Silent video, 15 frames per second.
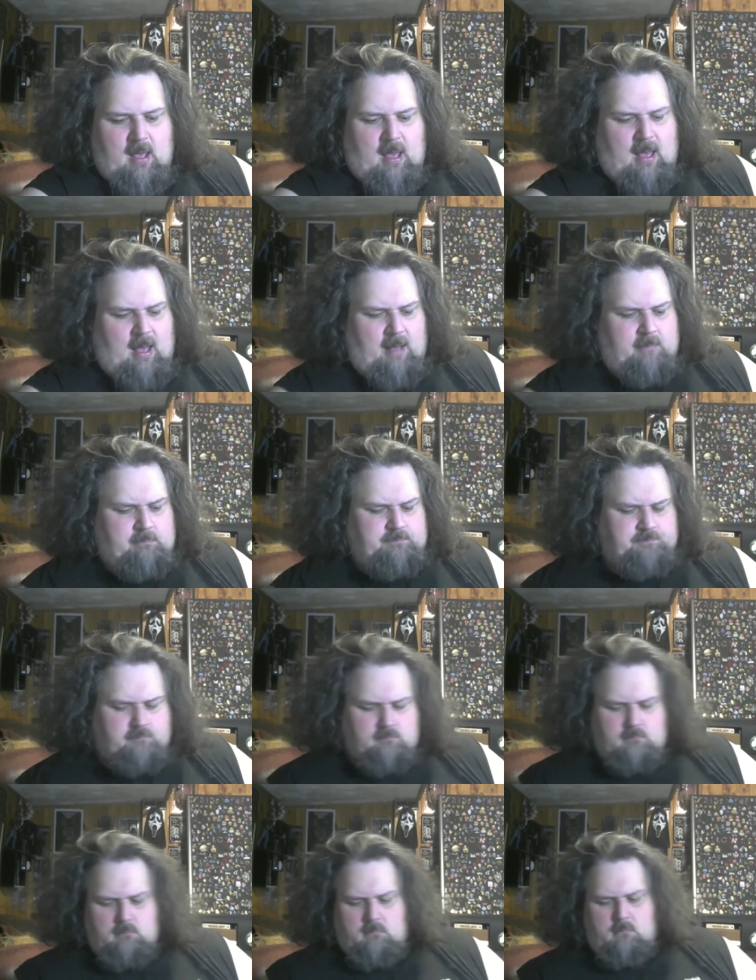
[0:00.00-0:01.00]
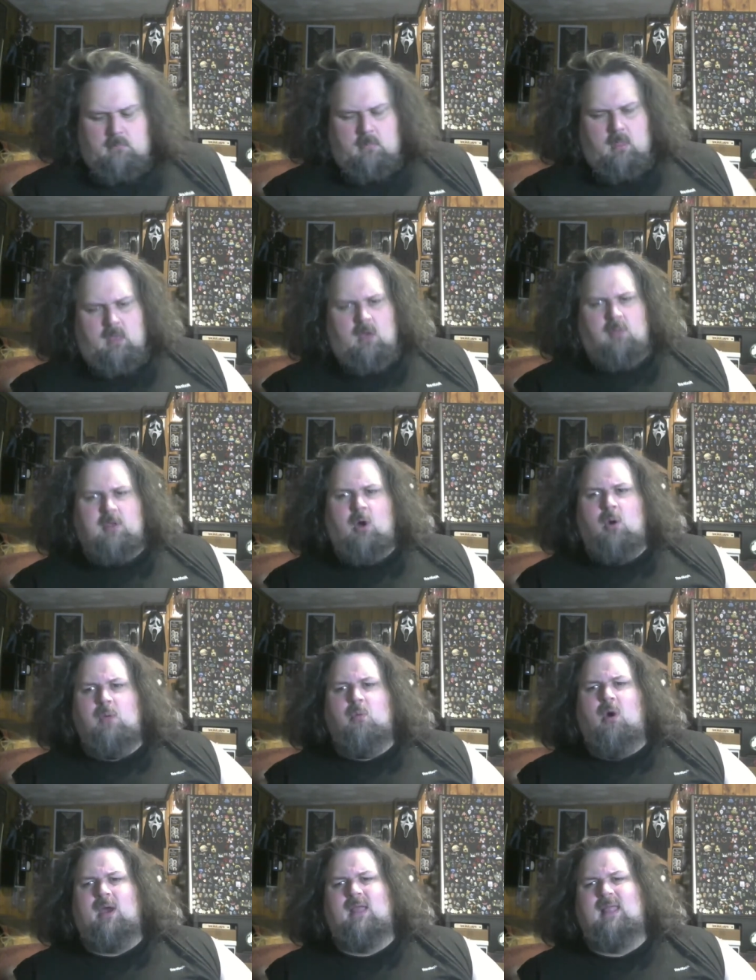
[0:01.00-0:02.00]
Um, well, uh, the only
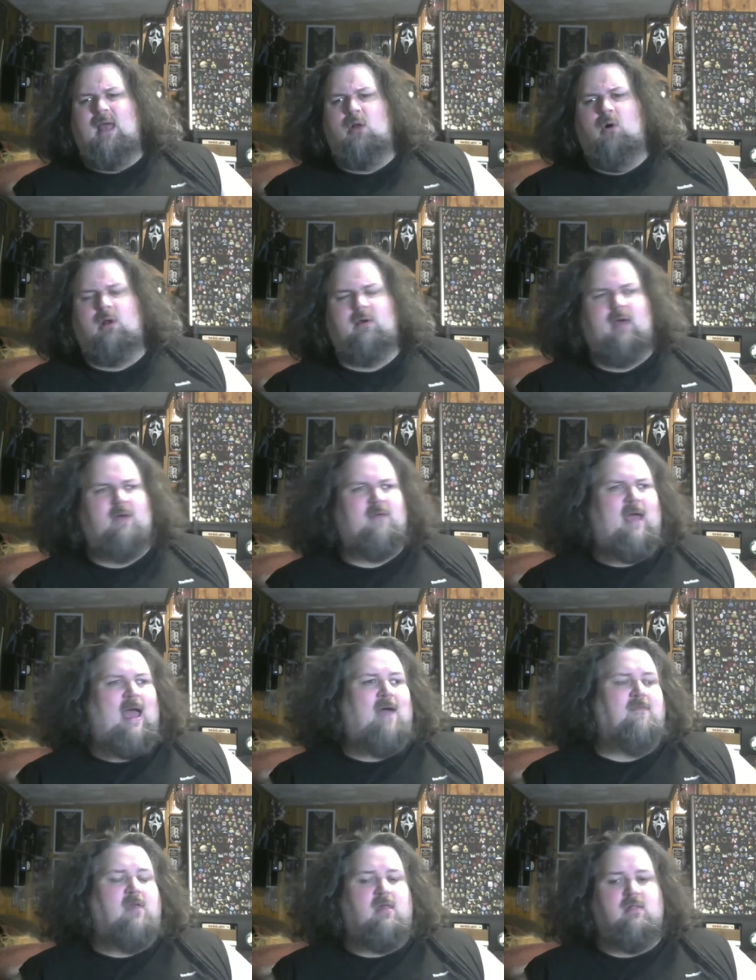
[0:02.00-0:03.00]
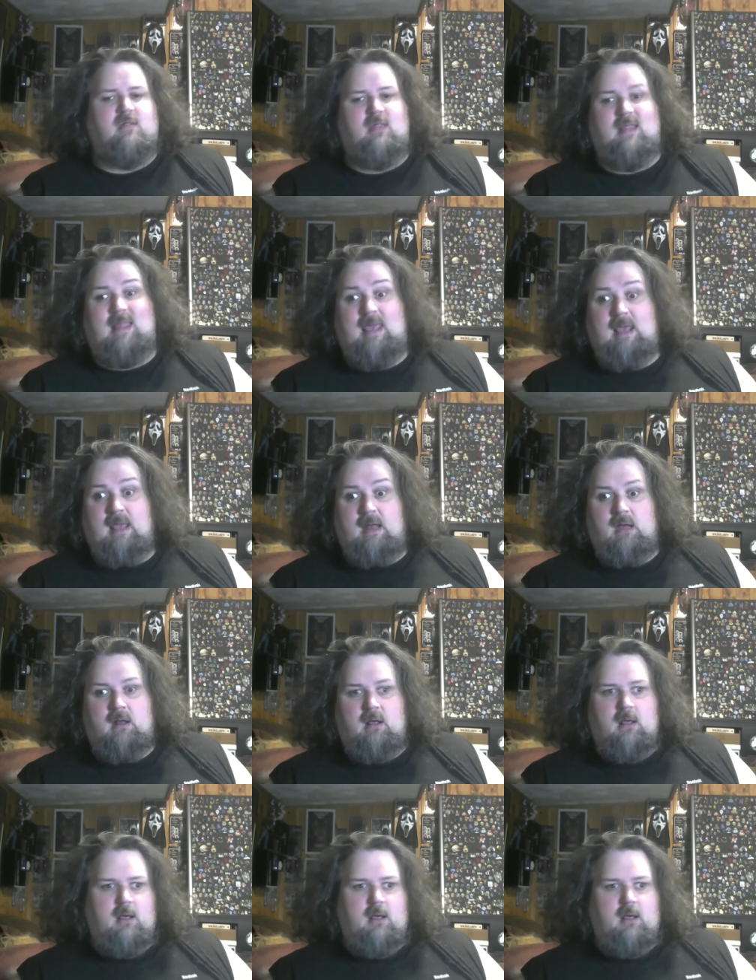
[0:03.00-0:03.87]
Walking Dead autograph I have is Negan.